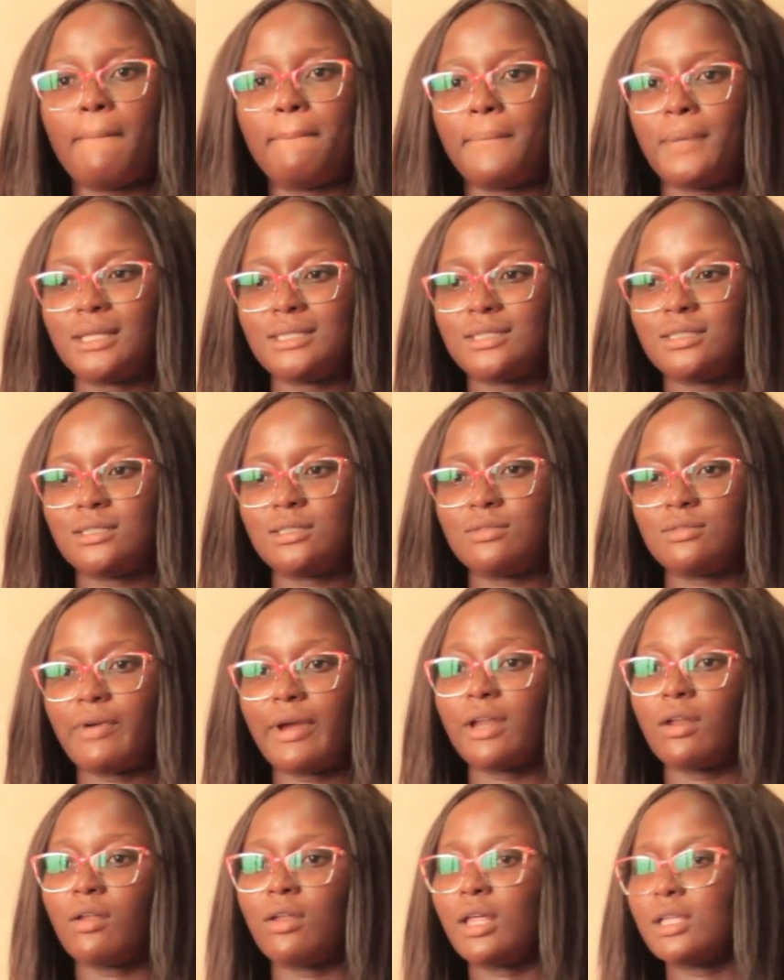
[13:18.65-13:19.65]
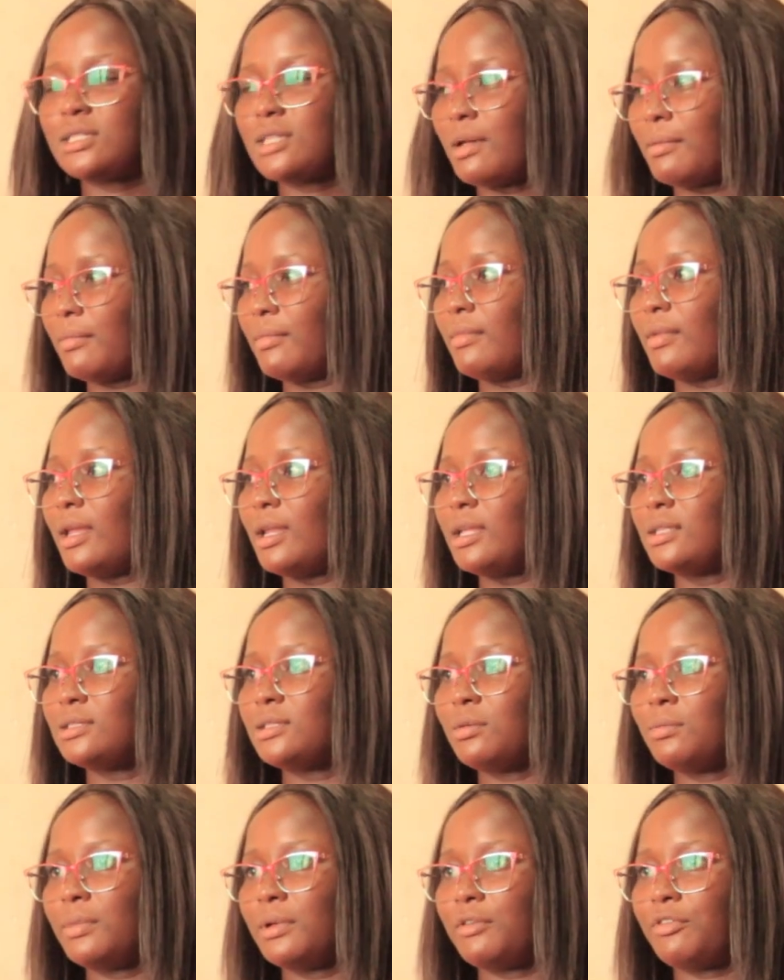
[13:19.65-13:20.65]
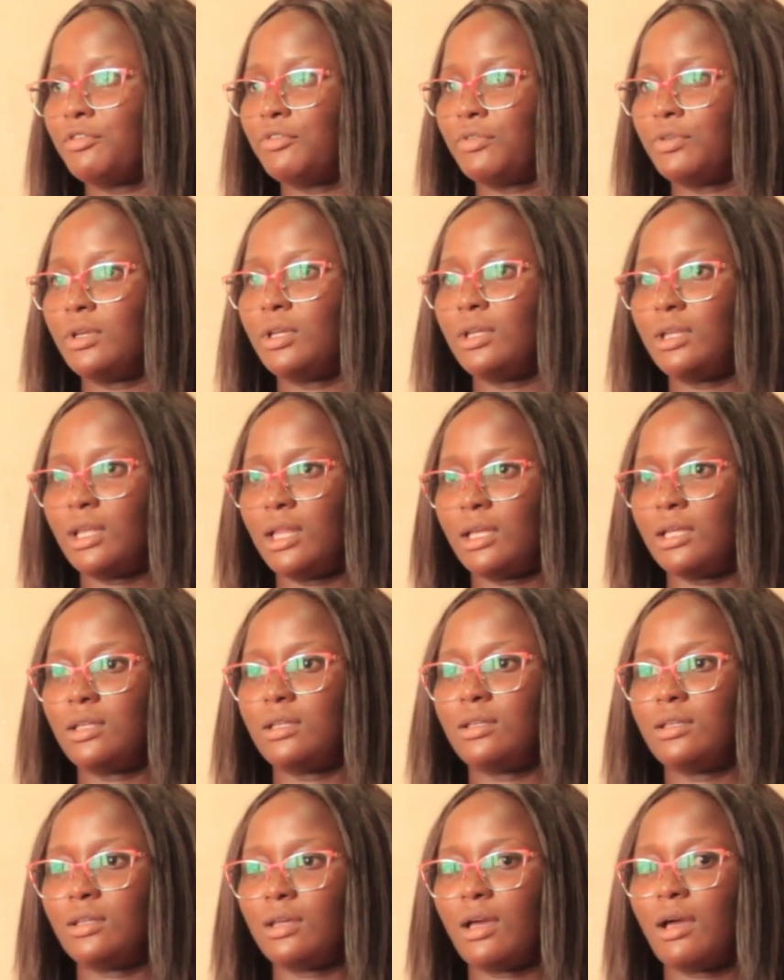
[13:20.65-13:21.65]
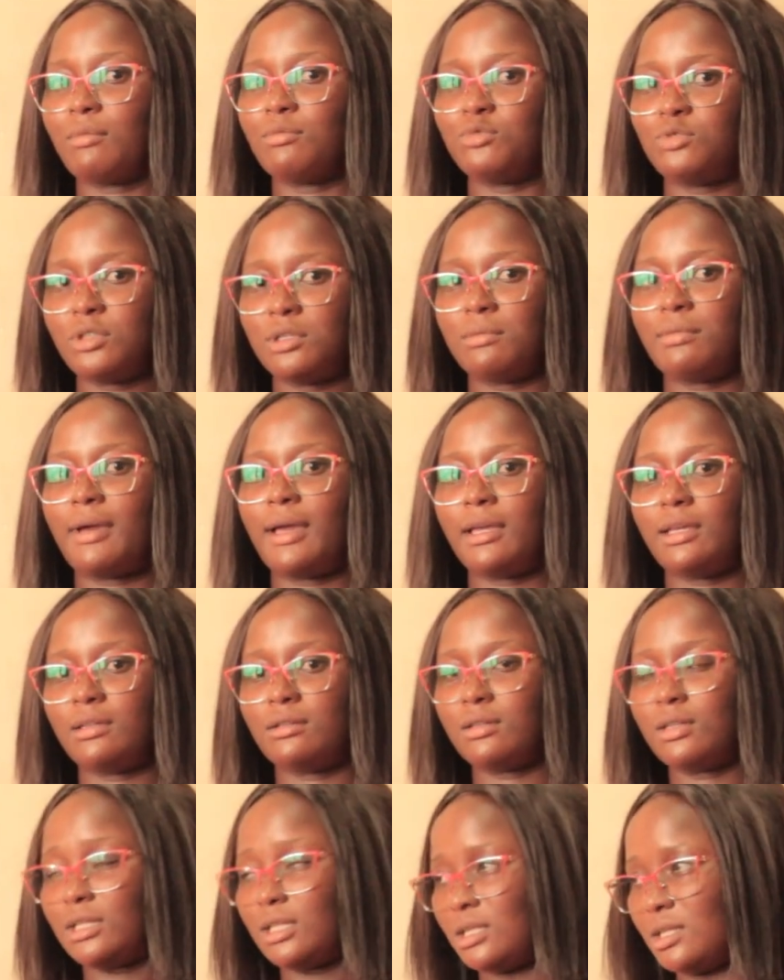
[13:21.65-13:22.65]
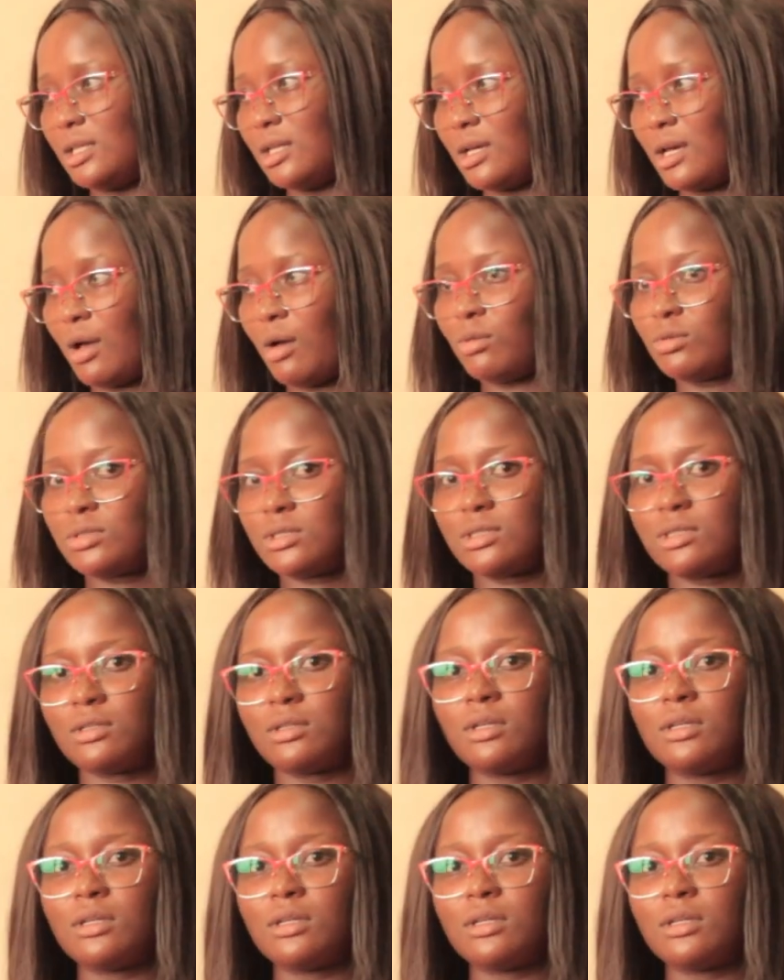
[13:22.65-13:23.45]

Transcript: But right now that I'm a little bit free, like I'm doing my clinicals,